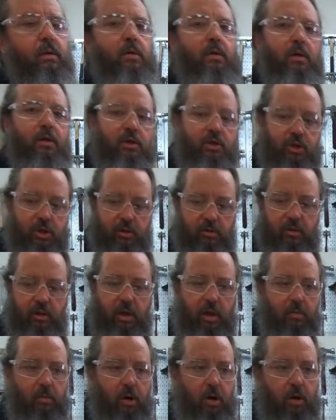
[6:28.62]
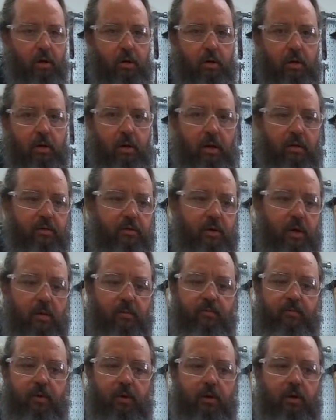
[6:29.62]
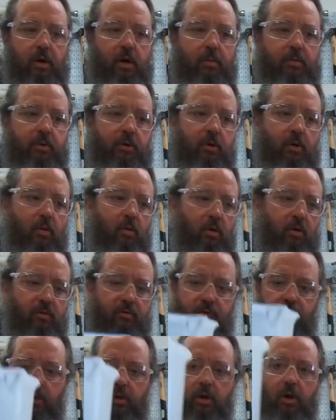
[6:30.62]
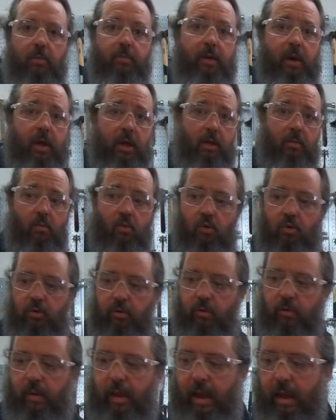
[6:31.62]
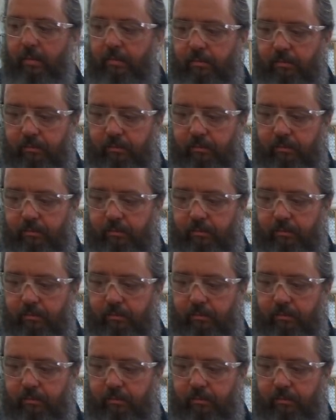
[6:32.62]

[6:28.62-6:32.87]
It just came on. Now stop filling up. You don't want to fill it up any more than that.